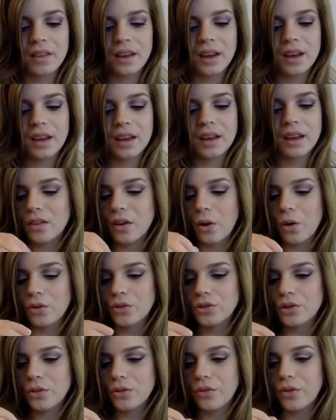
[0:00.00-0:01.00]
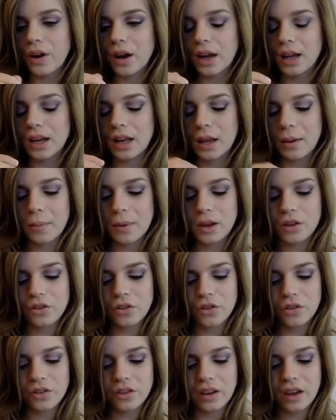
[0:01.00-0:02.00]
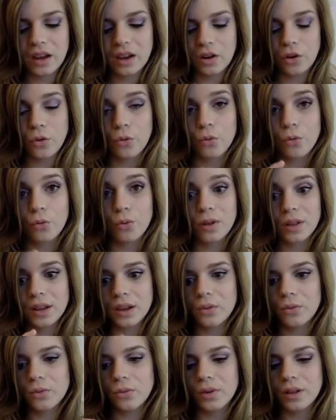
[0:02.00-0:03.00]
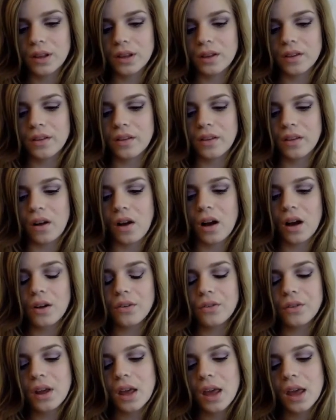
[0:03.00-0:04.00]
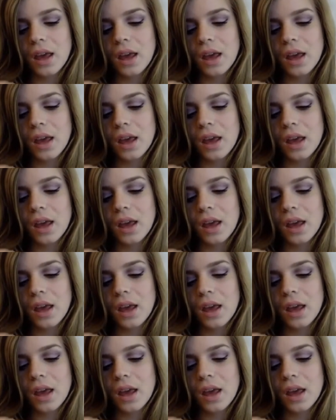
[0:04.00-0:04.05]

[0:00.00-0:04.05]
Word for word: Like, it's ultra fine, it makes your skin really, really soft,